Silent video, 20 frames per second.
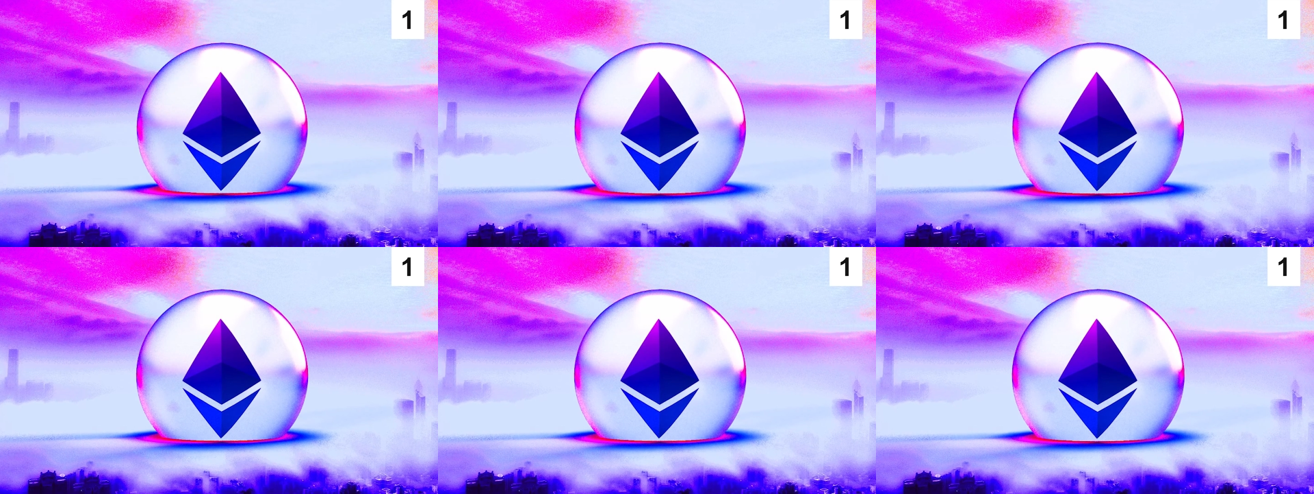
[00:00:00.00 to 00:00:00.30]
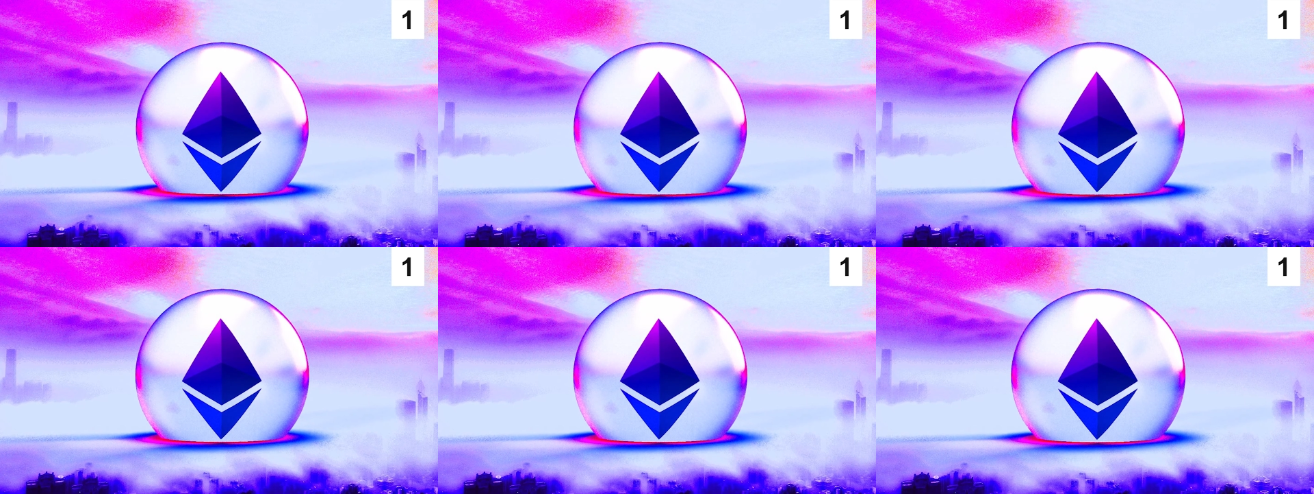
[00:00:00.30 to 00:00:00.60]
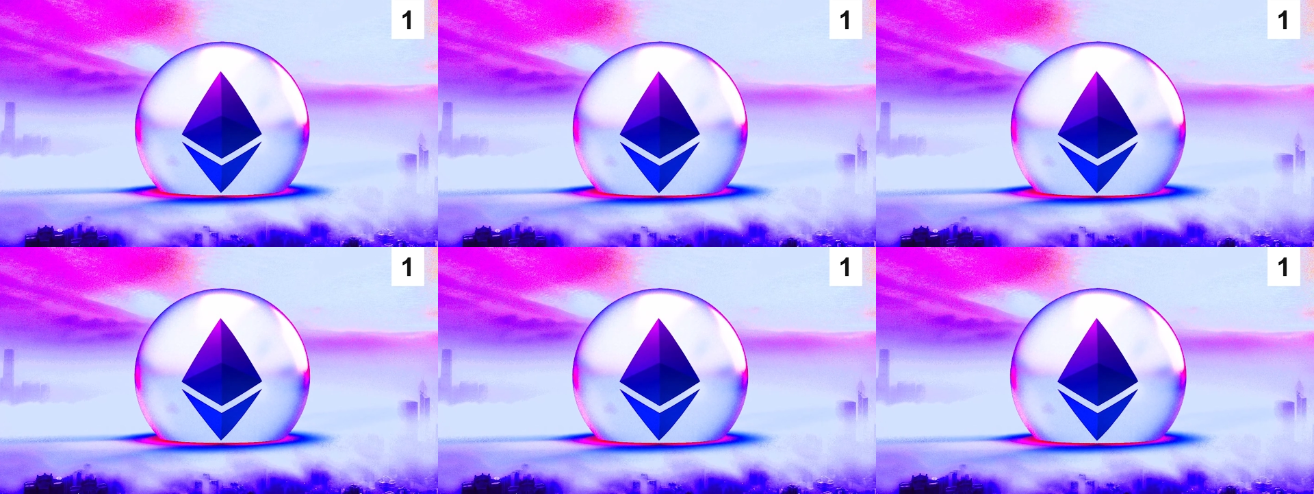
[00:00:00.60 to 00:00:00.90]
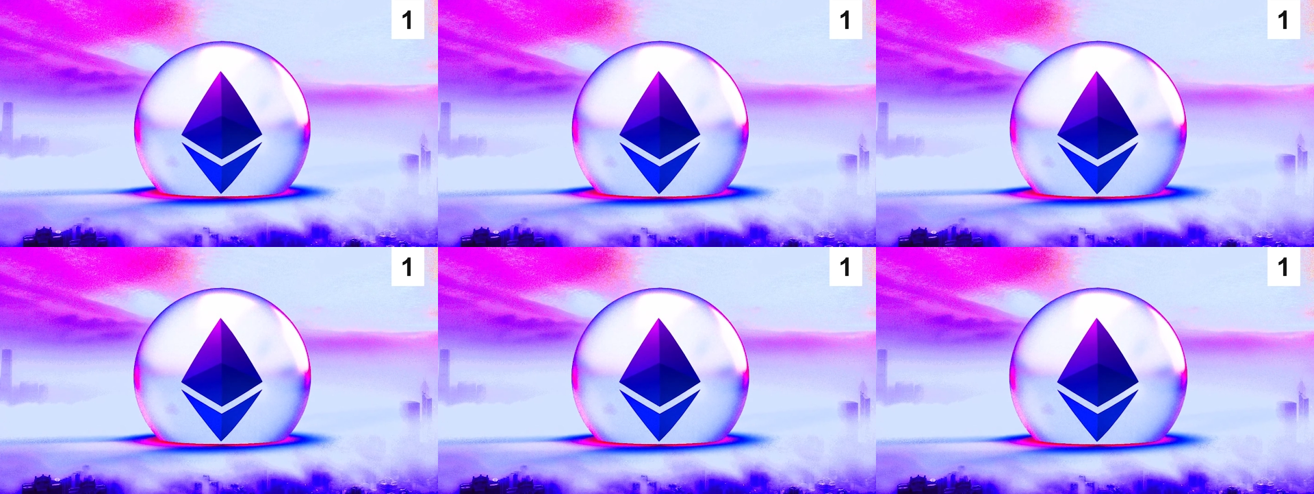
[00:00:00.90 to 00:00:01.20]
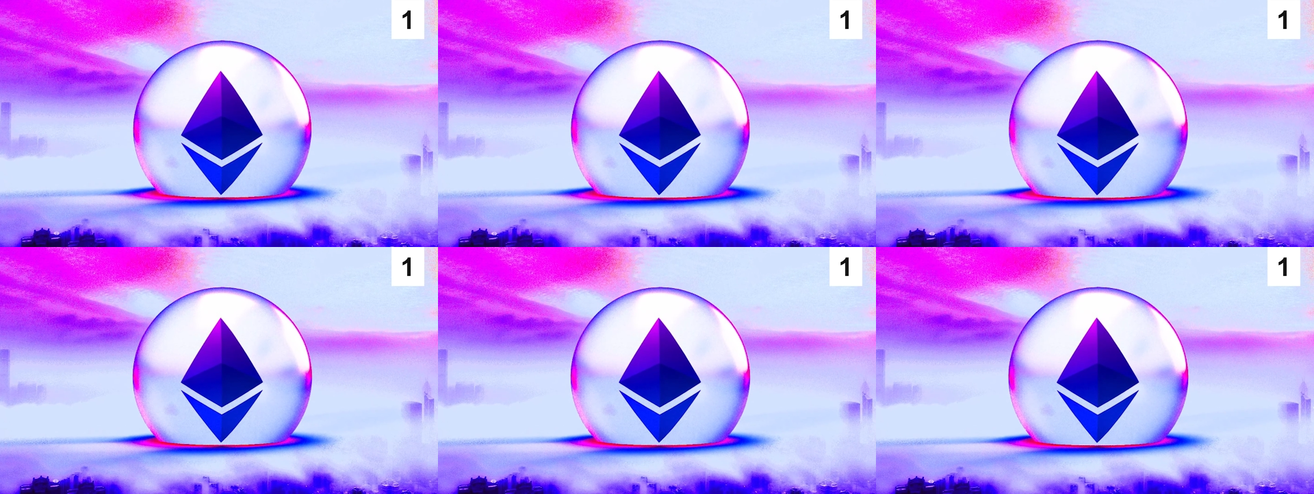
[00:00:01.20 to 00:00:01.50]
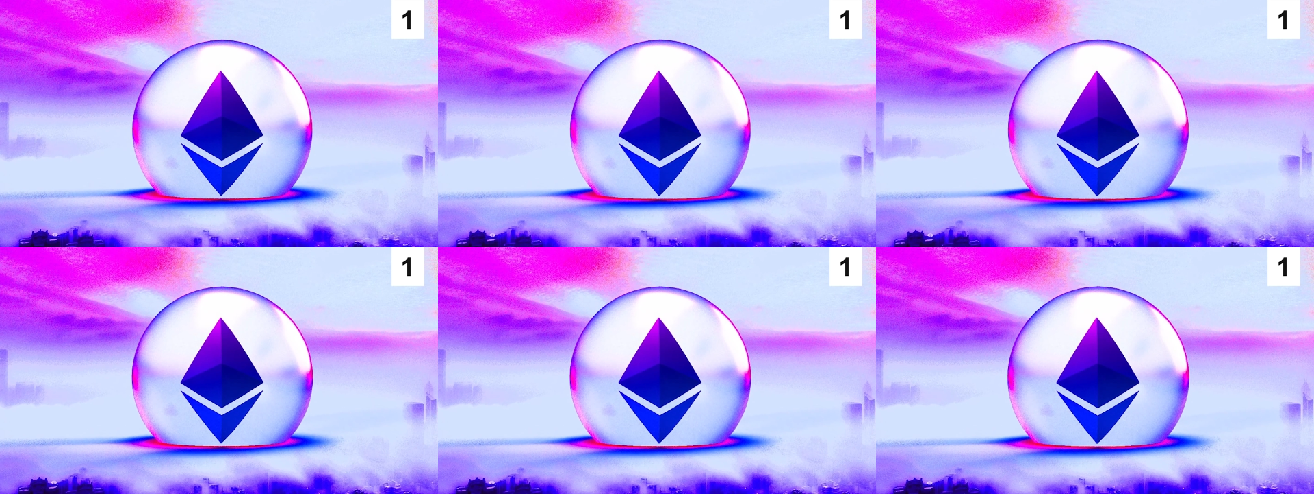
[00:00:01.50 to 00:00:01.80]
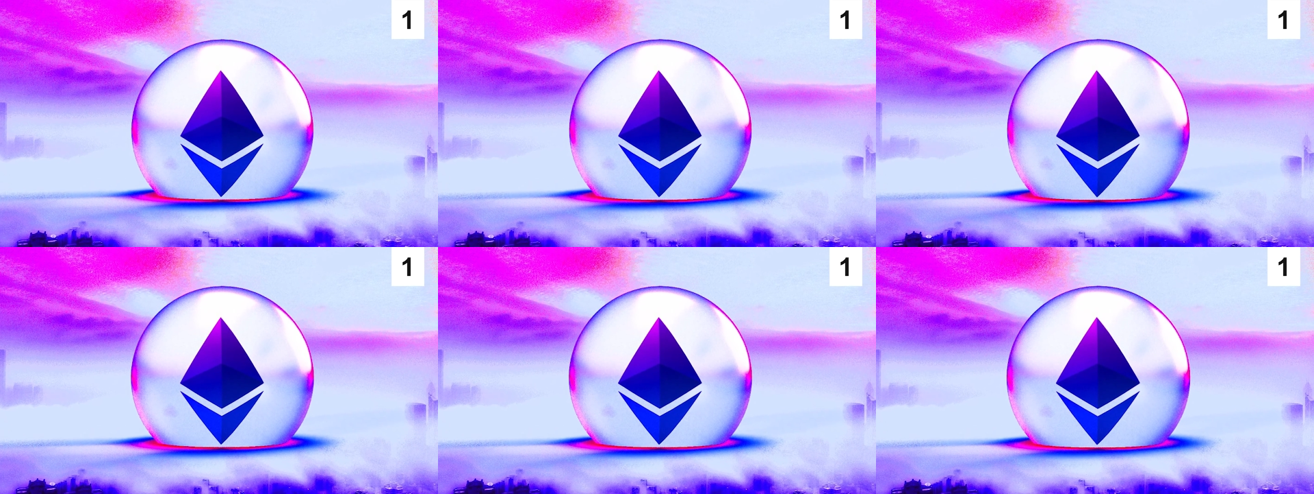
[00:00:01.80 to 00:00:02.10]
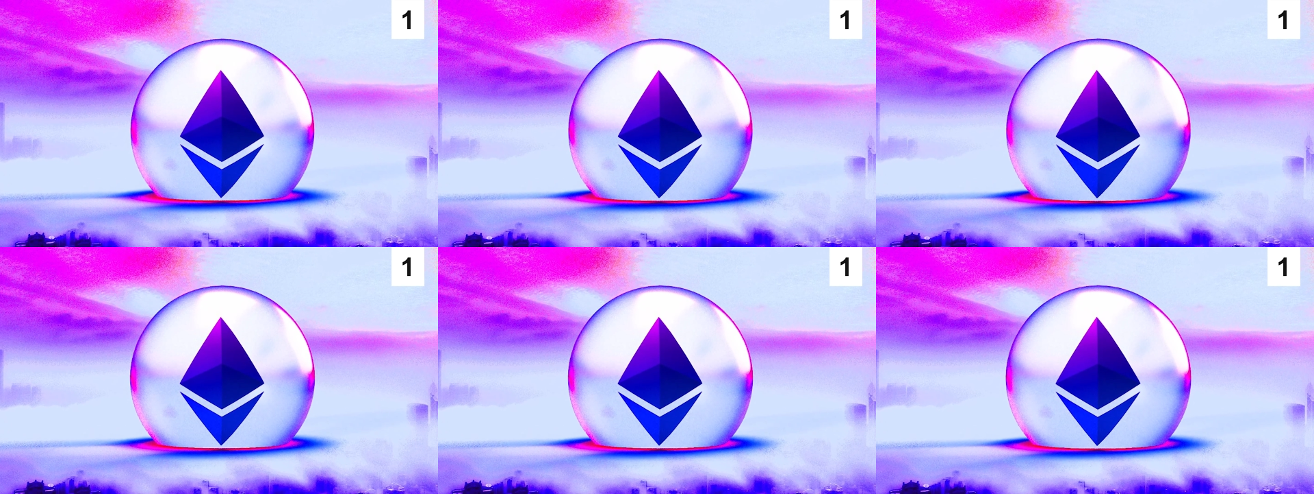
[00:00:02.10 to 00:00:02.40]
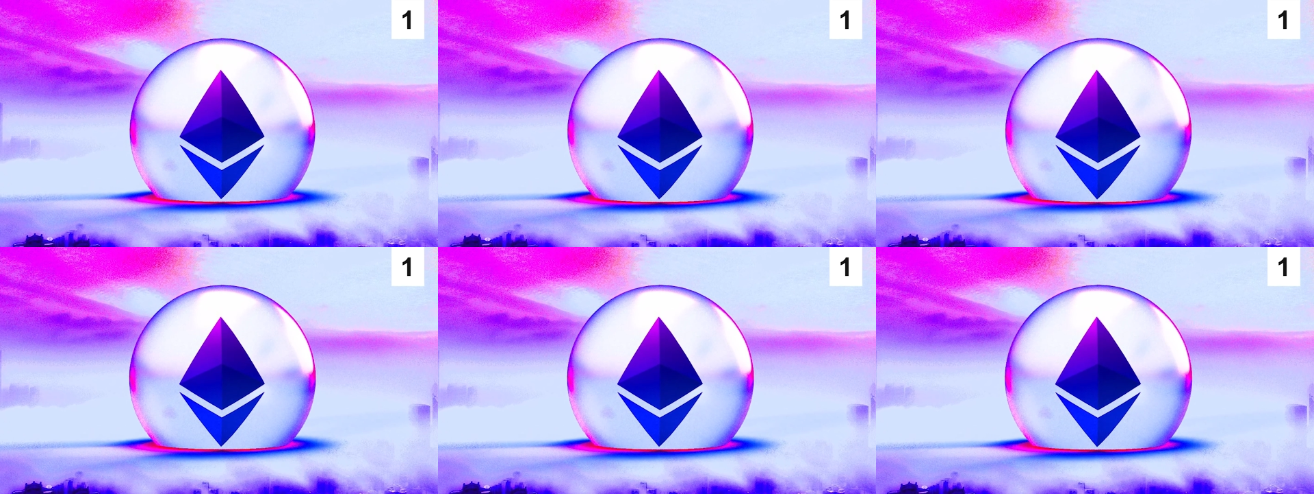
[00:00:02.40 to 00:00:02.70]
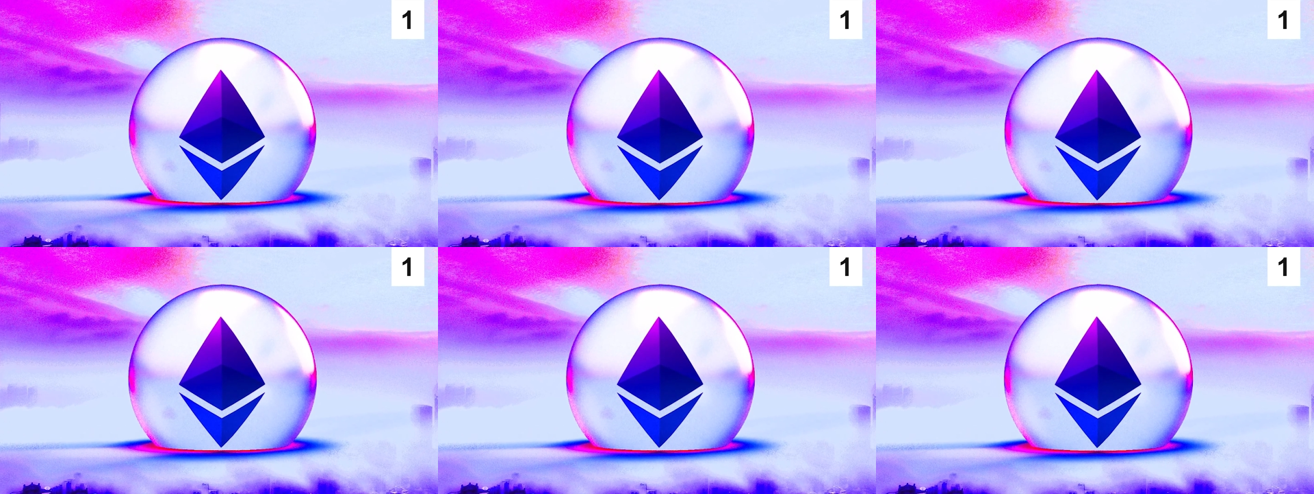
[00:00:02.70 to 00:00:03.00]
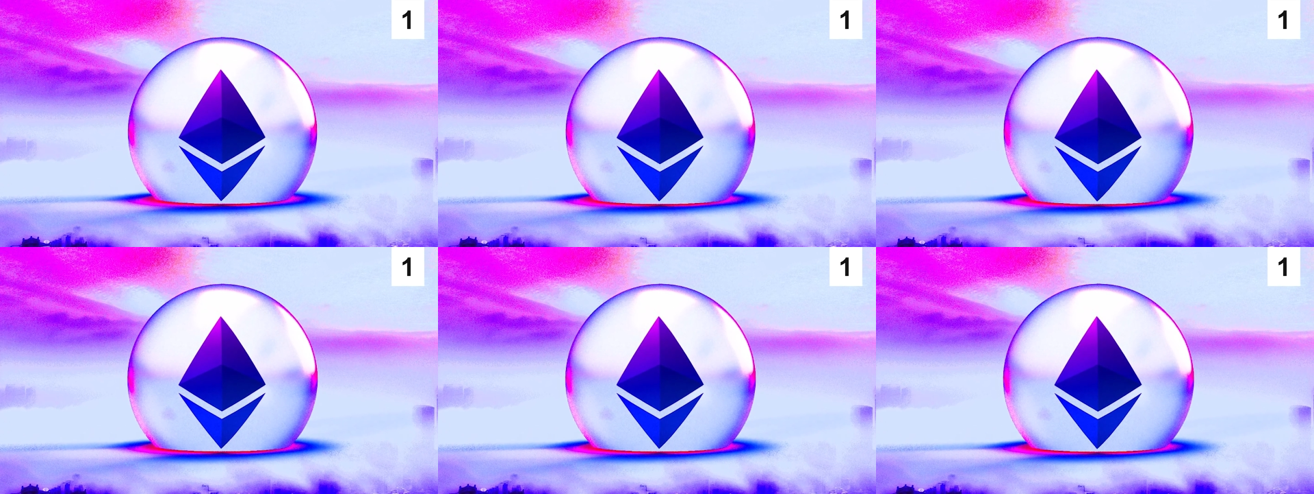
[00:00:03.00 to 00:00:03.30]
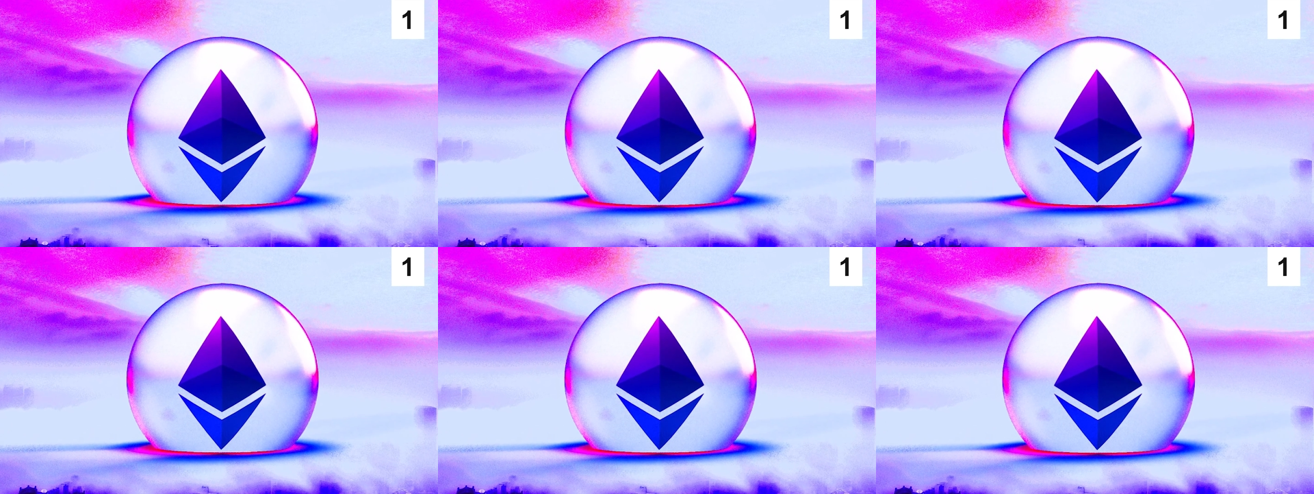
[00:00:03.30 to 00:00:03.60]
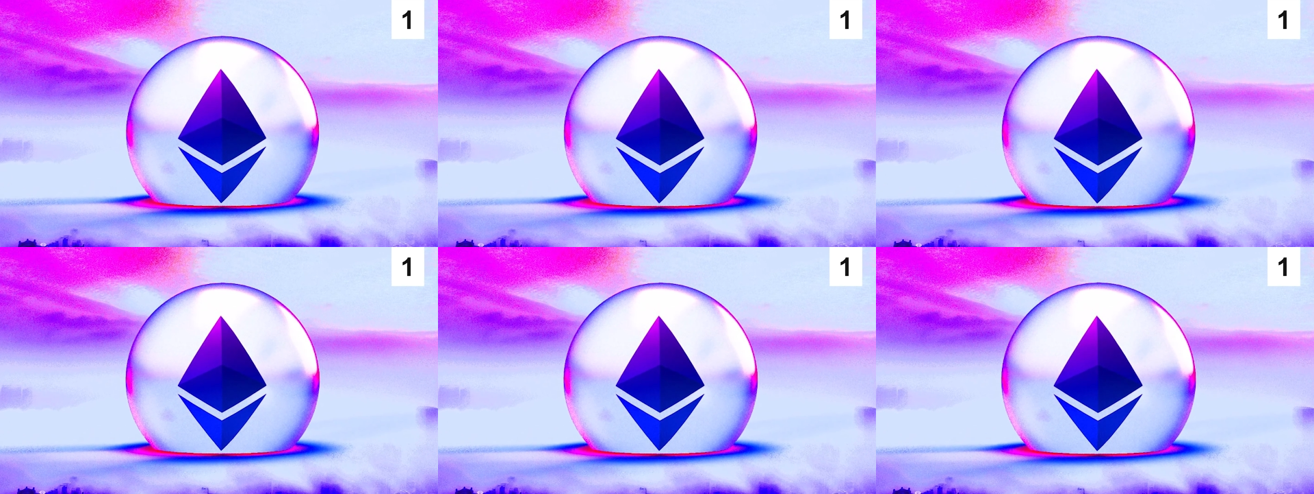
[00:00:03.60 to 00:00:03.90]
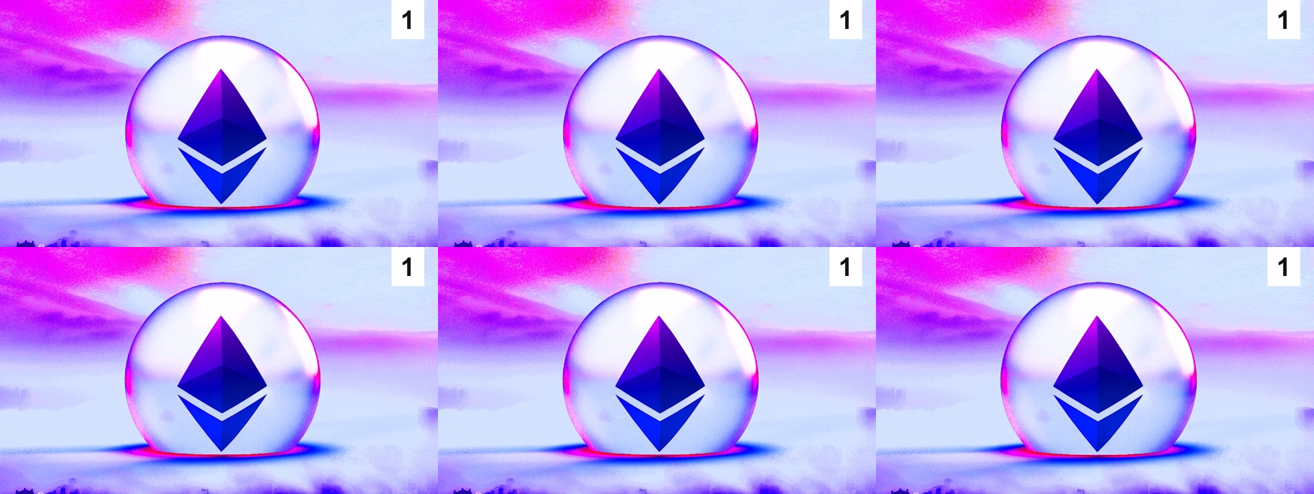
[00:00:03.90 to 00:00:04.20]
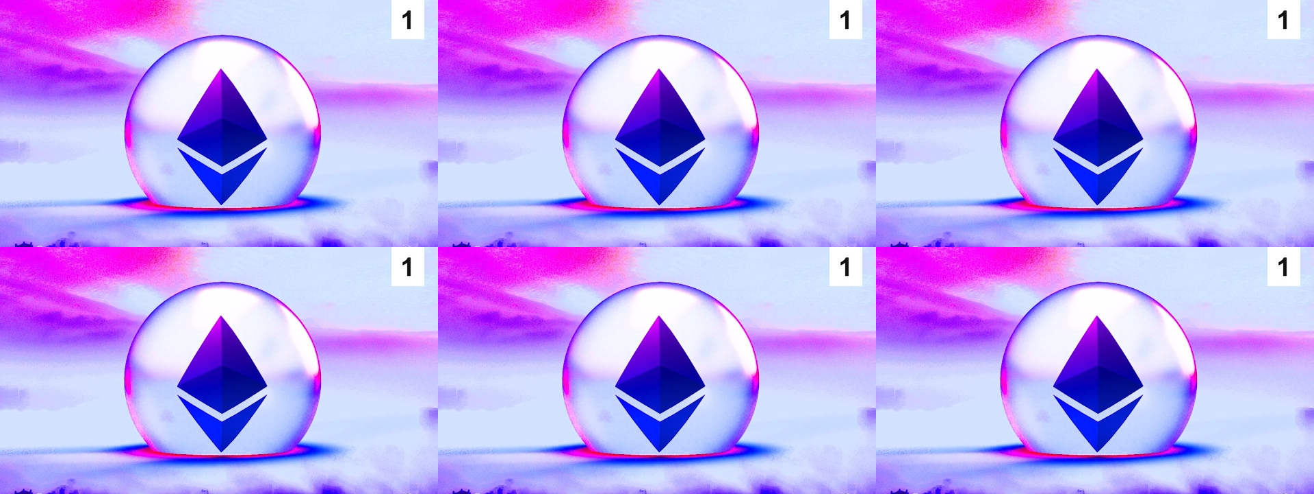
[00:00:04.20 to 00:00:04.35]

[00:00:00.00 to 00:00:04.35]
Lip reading: [unreadable: no face in view]